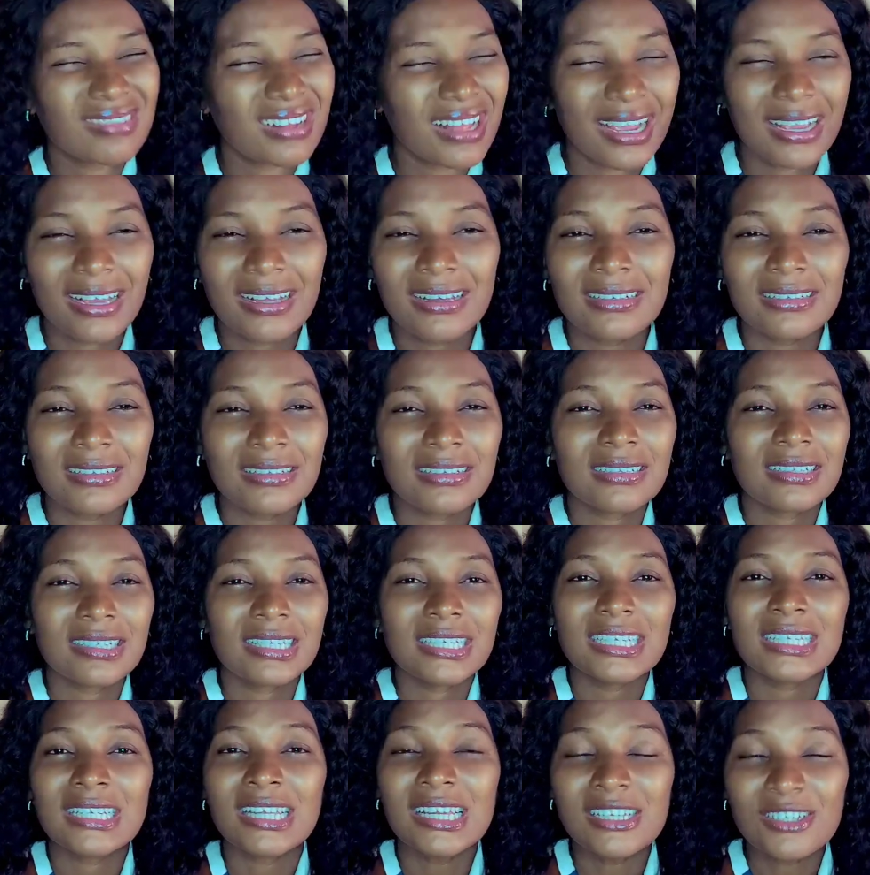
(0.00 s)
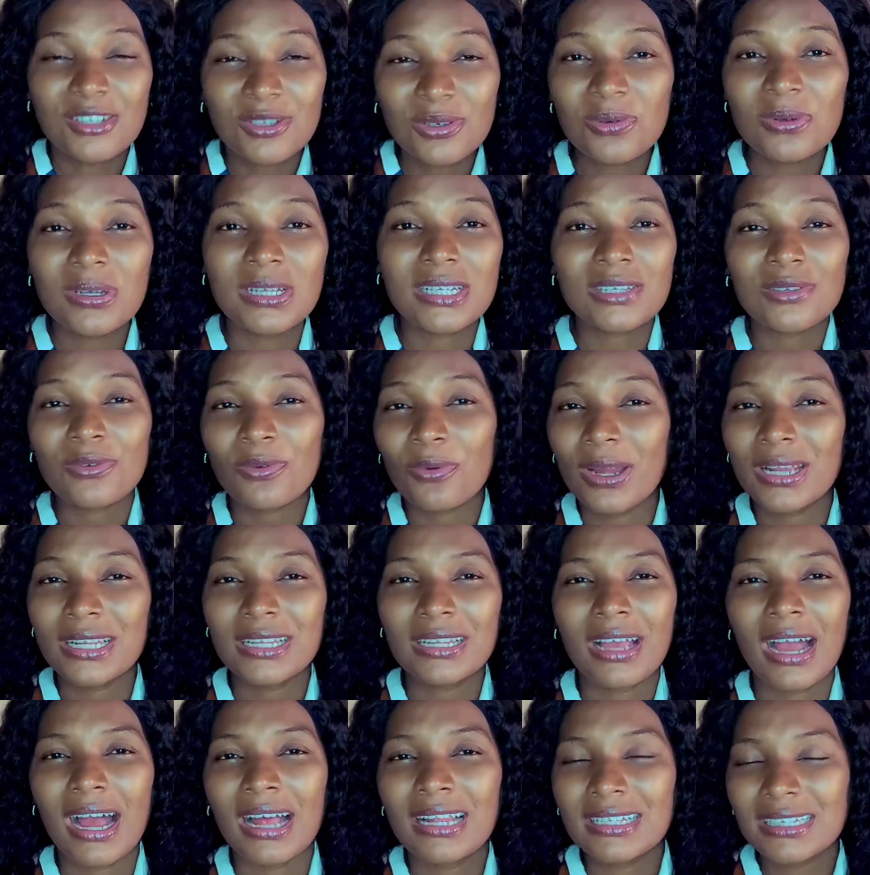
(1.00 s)
like they do it
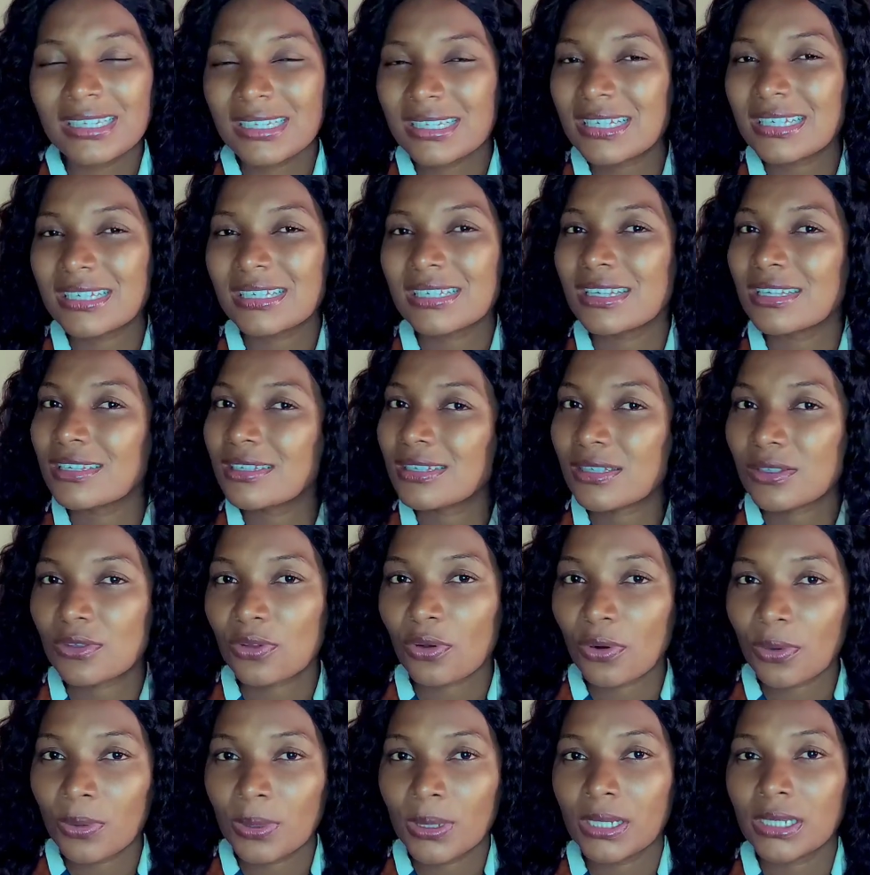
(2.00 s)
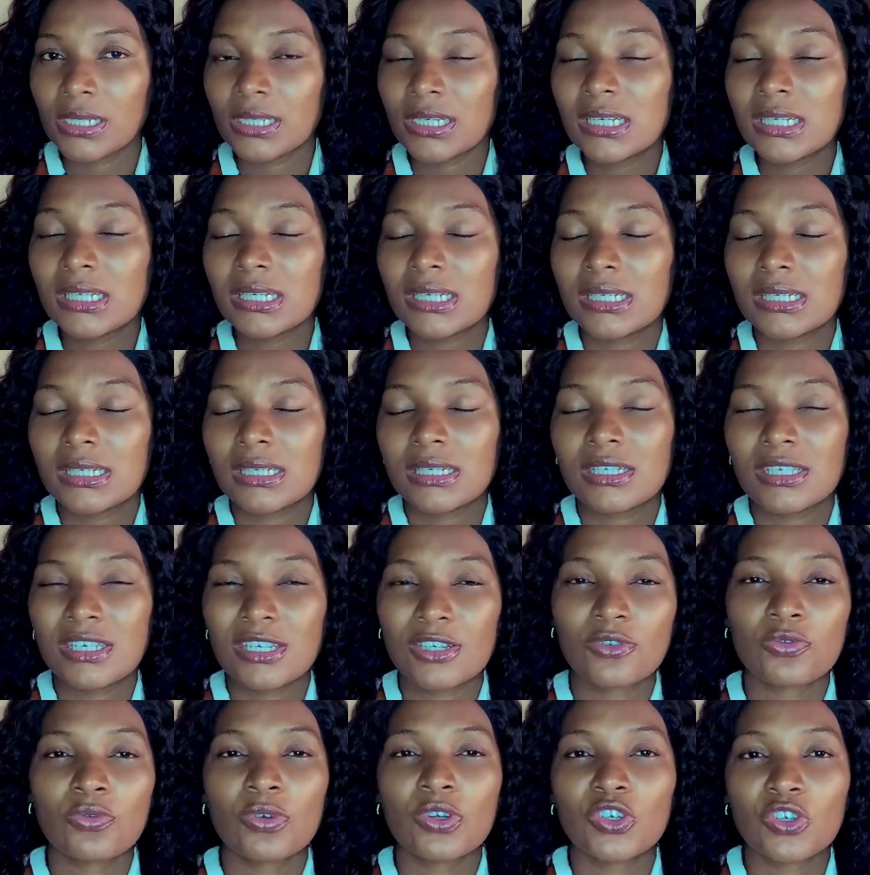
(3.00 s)
when they, and this is the story, this is the
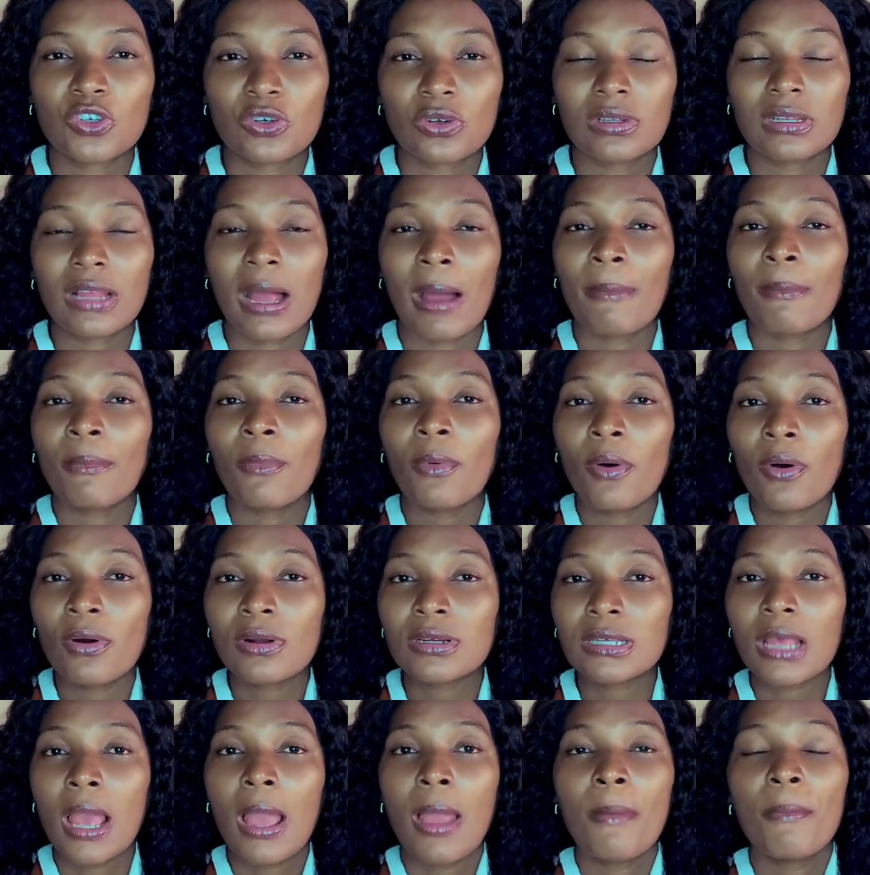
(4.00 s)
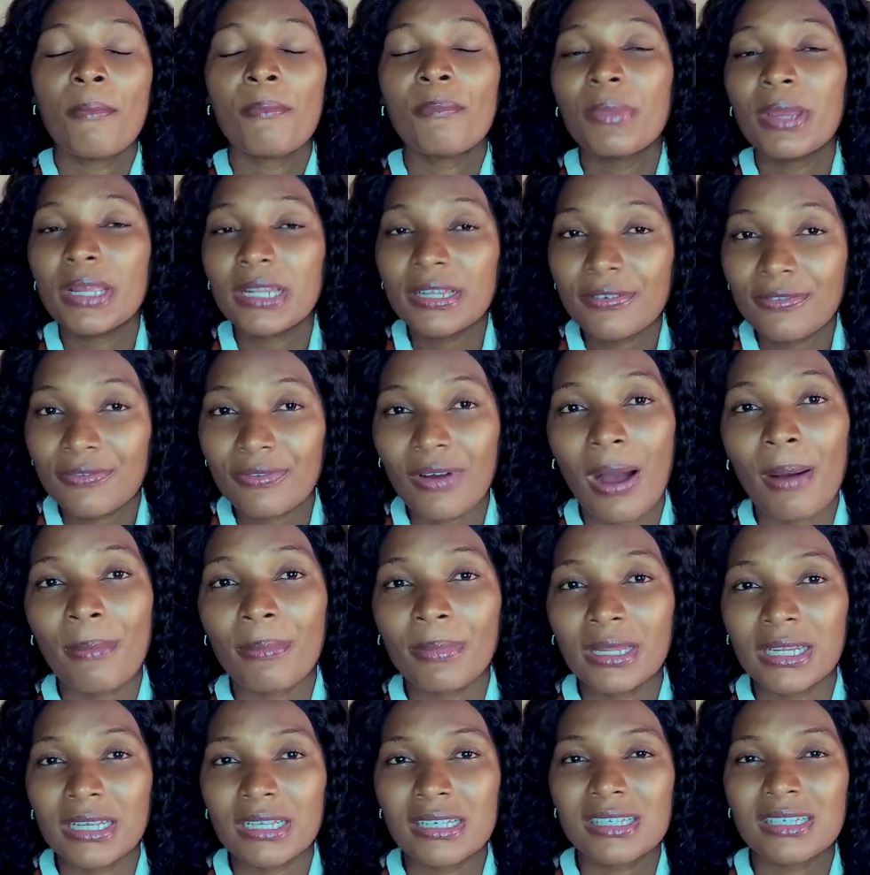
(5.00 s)
situation amongst many
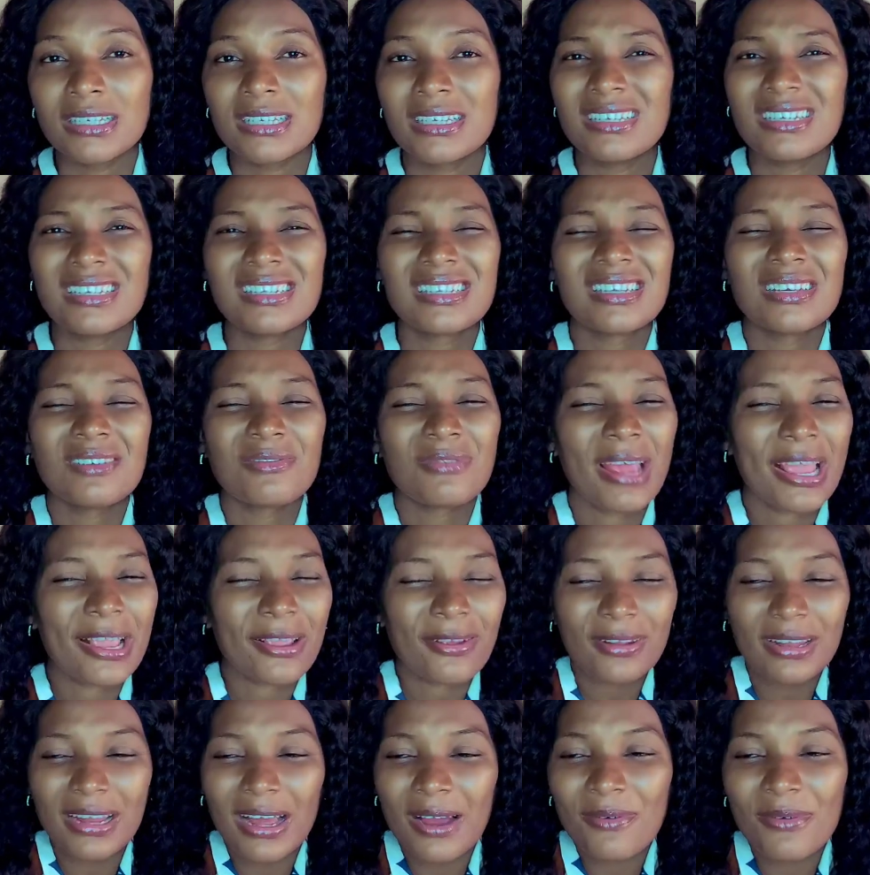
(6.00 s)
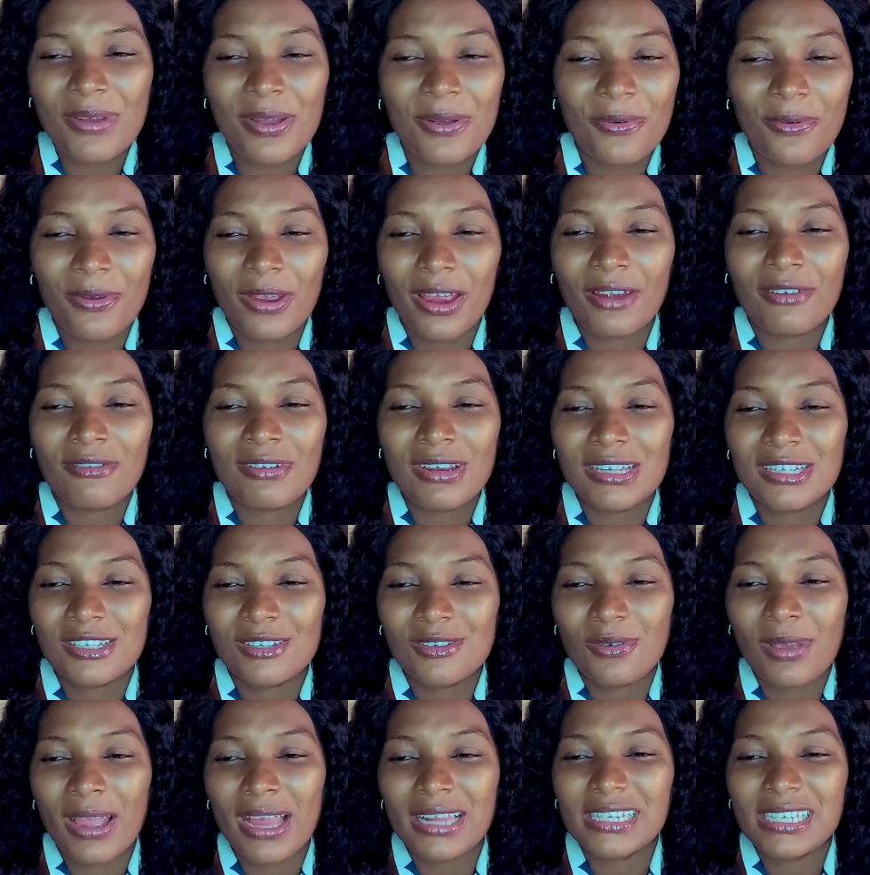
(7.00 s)
families. It's the regular way we are
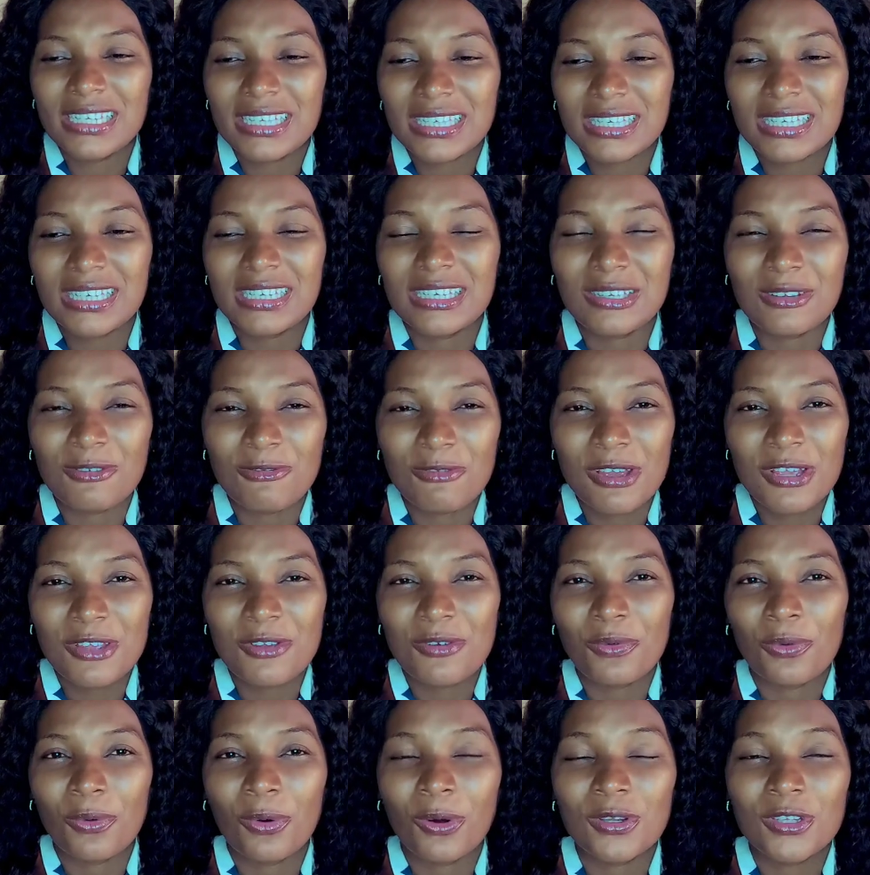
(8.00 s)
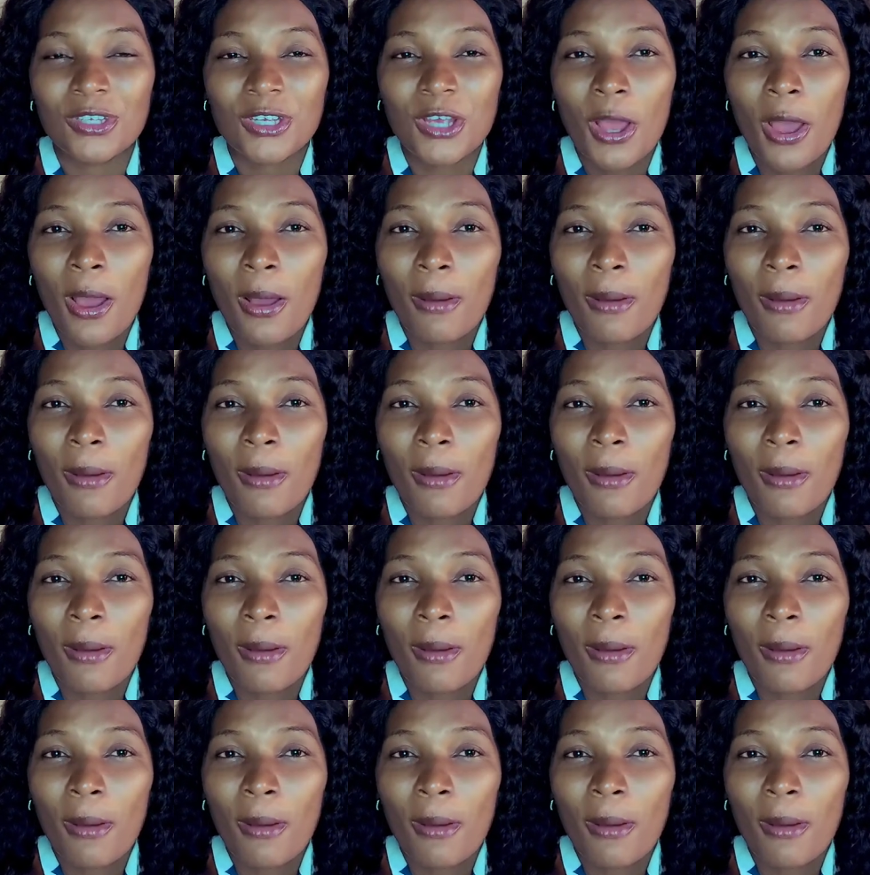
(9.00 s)
raised. Do anything the way you want.